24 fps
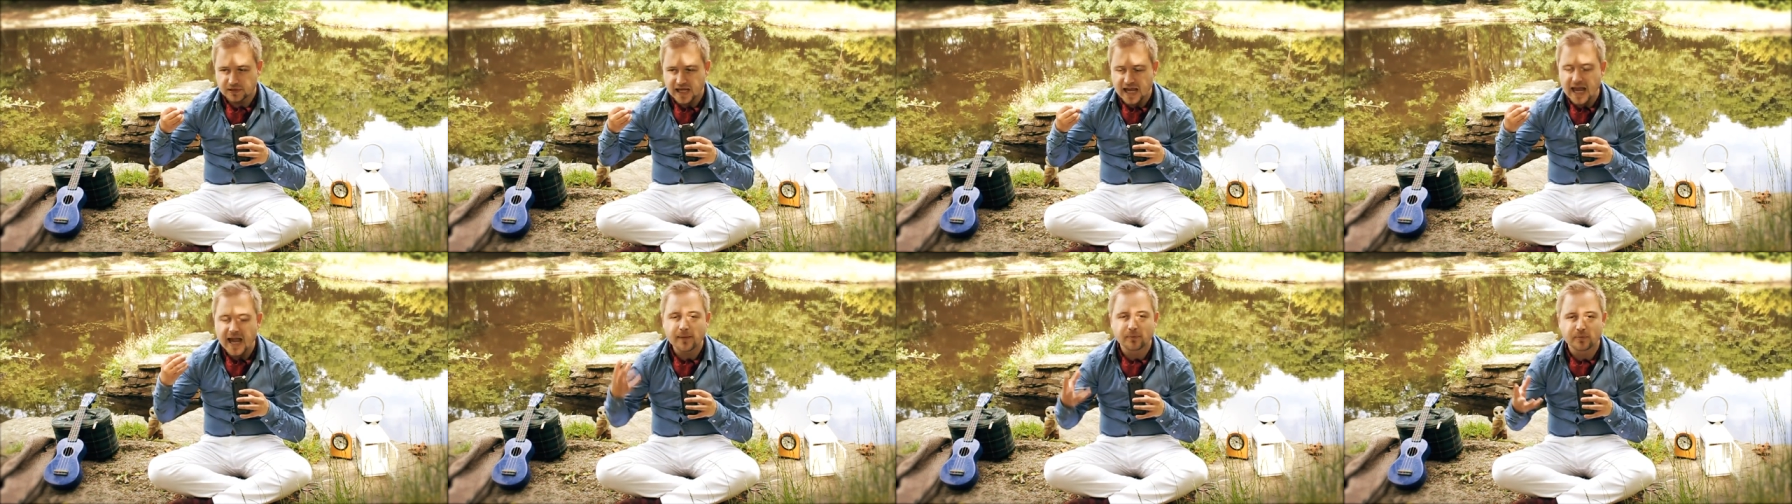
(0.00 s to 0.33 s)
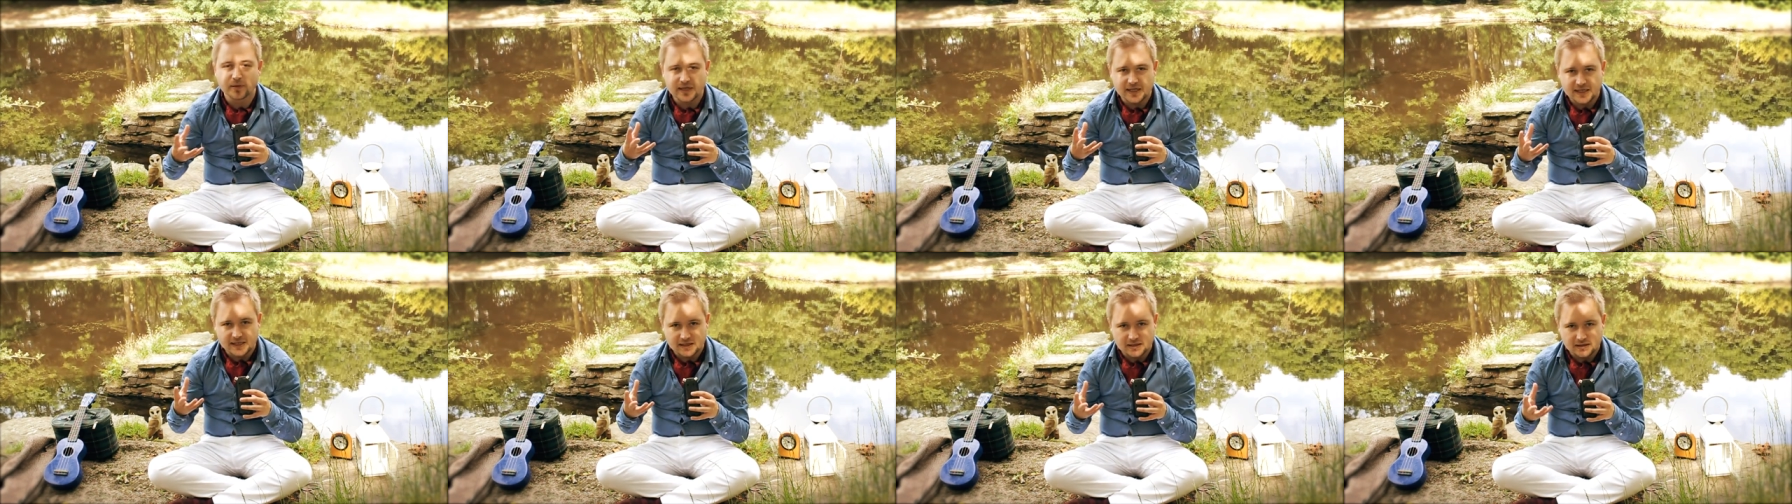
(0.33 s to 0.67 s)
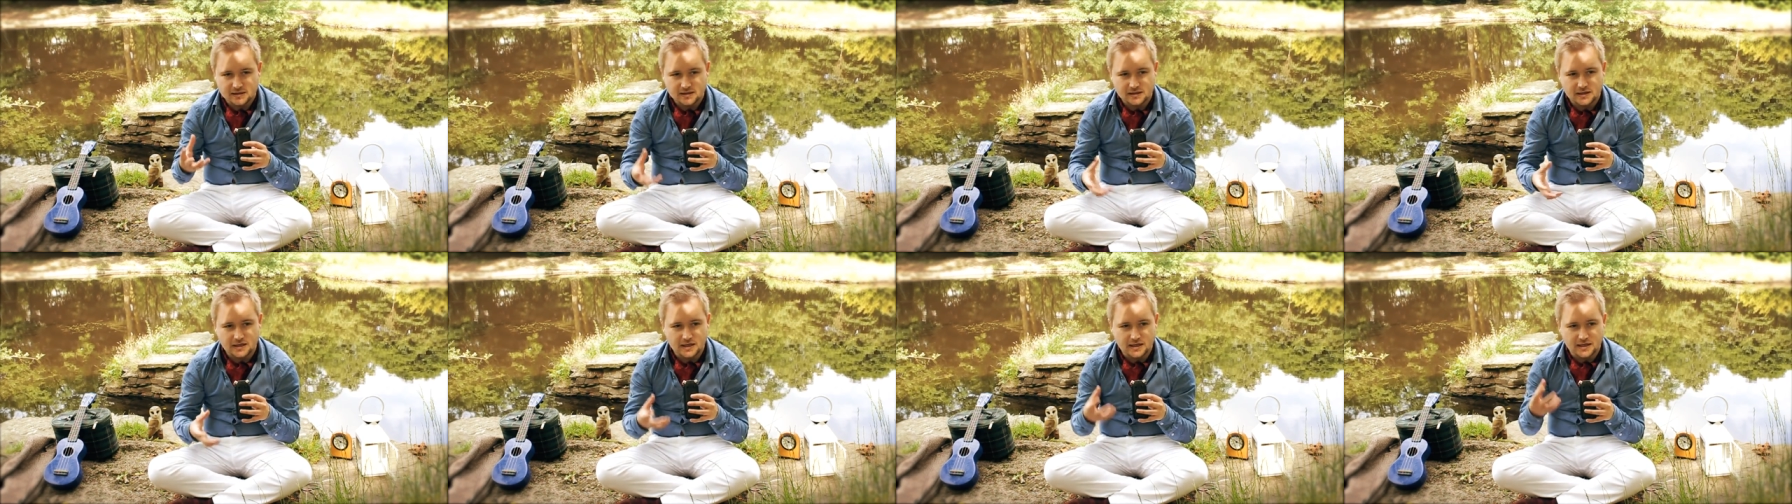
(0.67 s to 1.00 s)

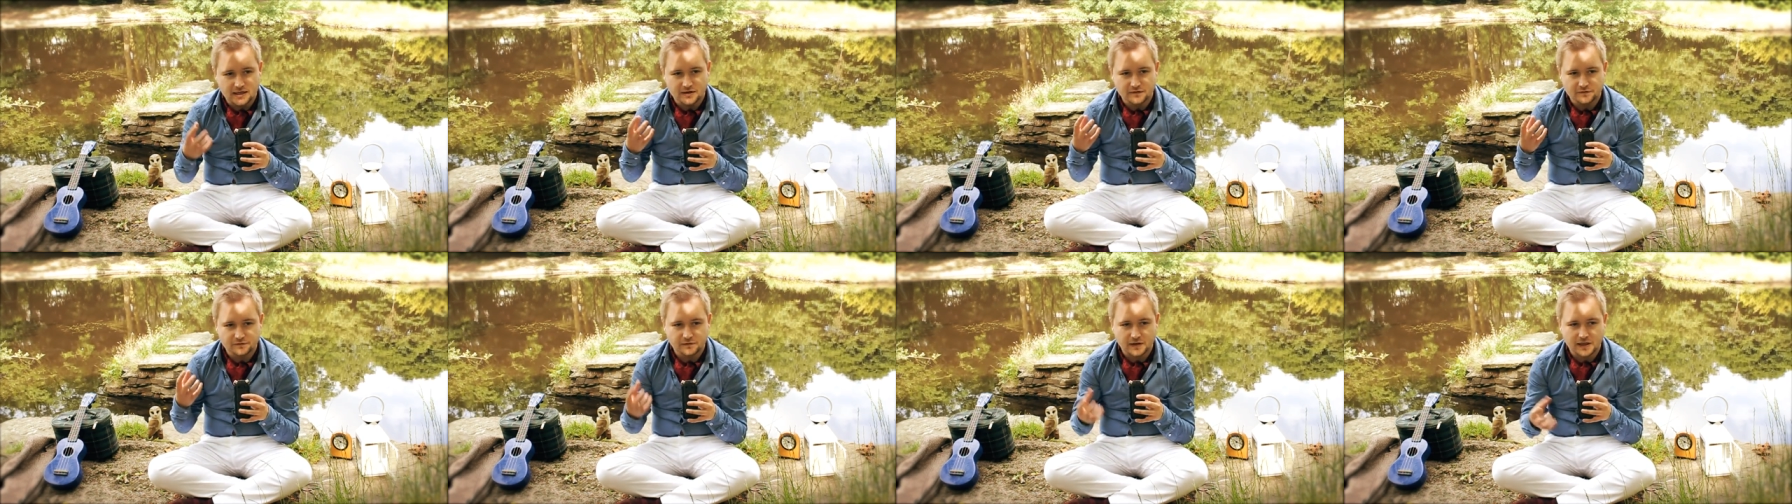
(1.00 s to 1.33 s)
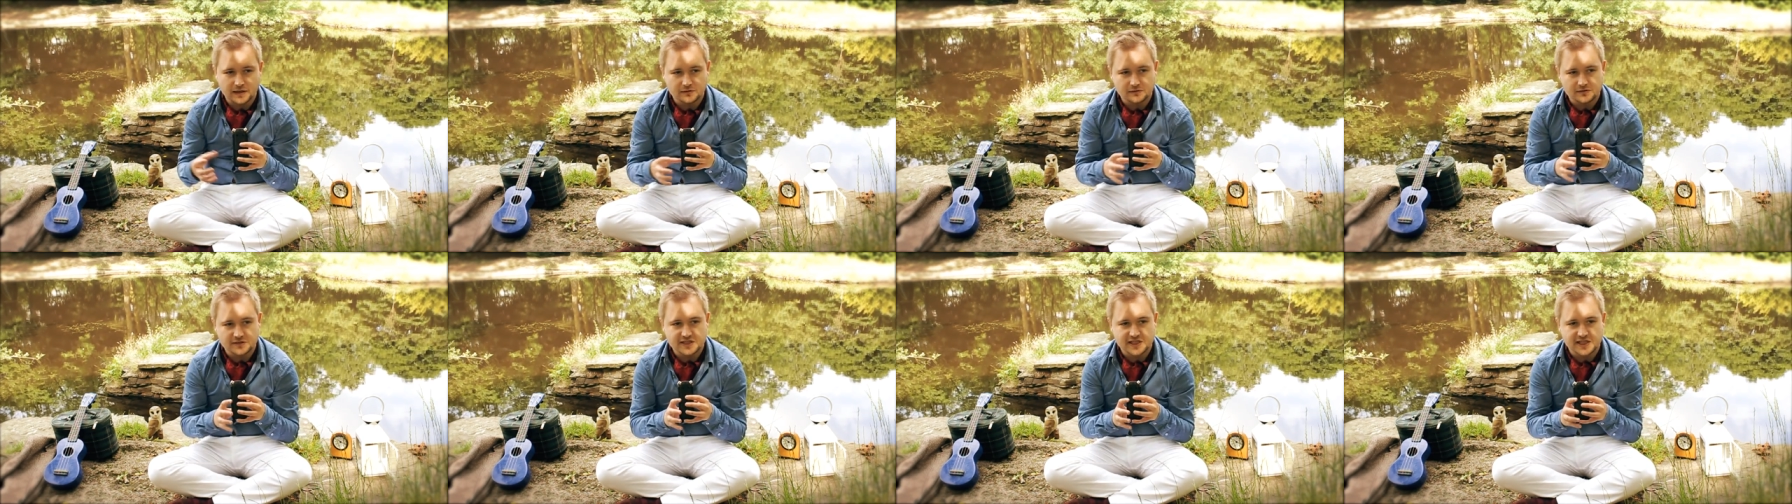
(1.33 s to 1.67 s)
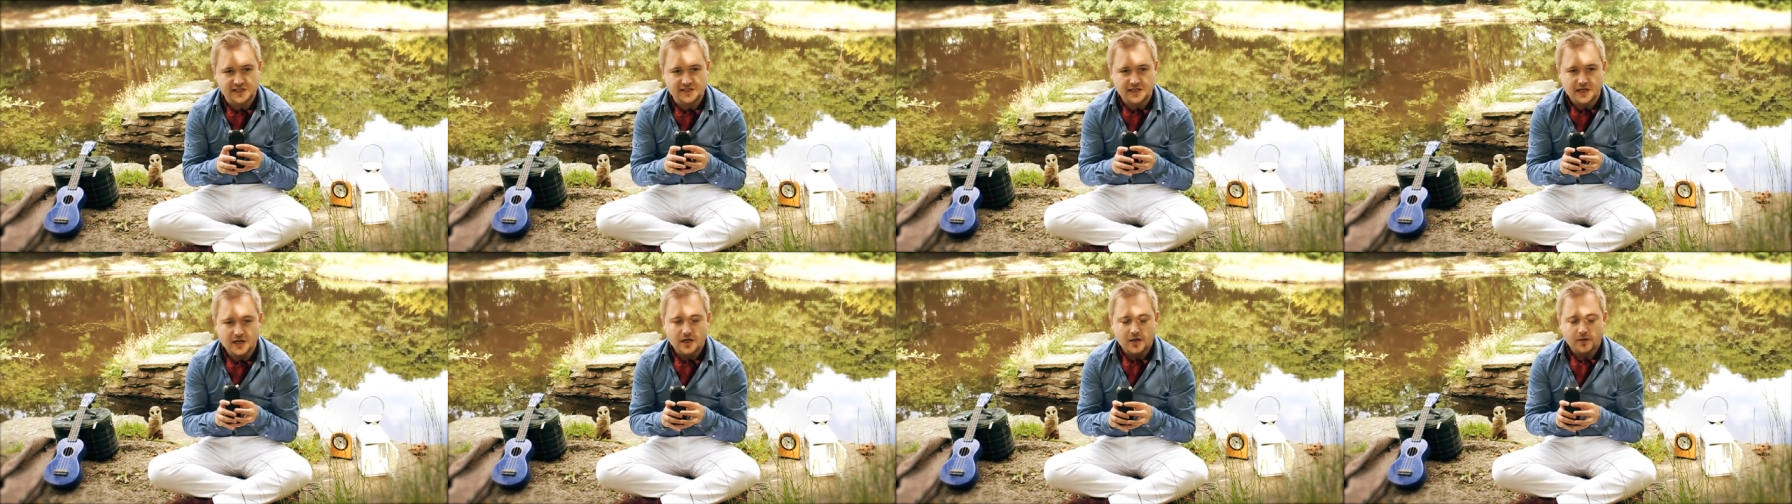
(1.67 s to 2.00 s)
epic uh,
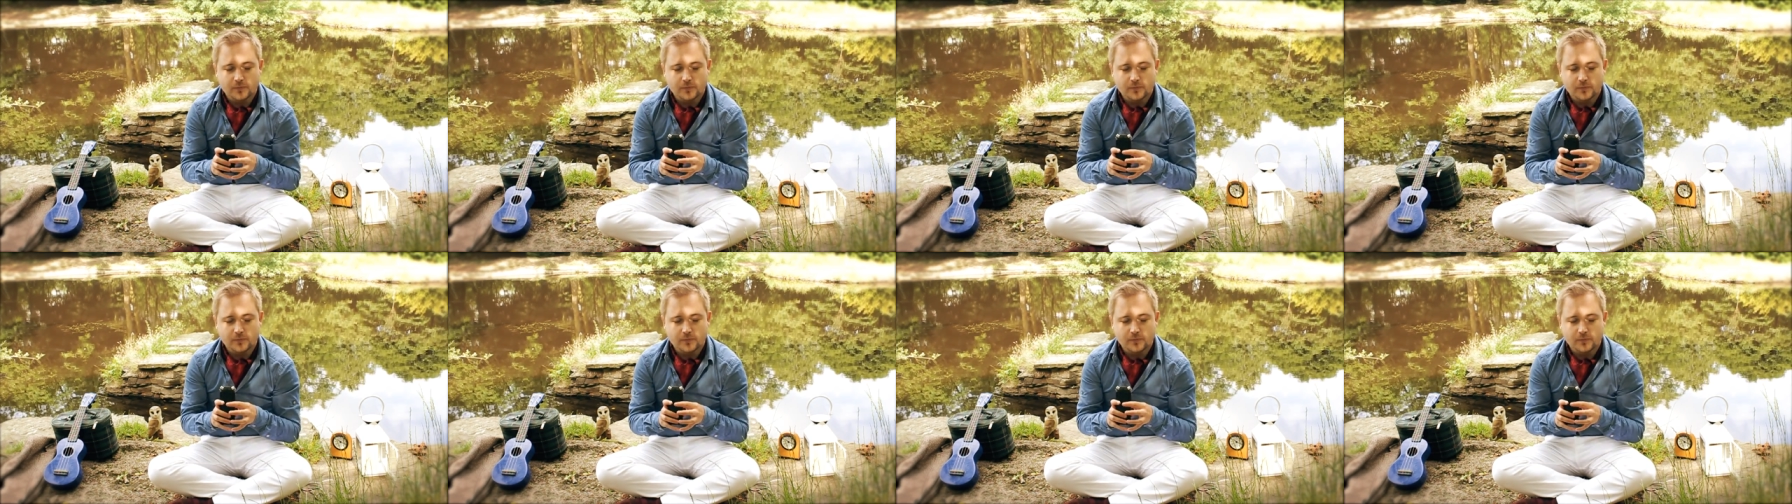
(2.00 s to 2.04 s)
fragrances.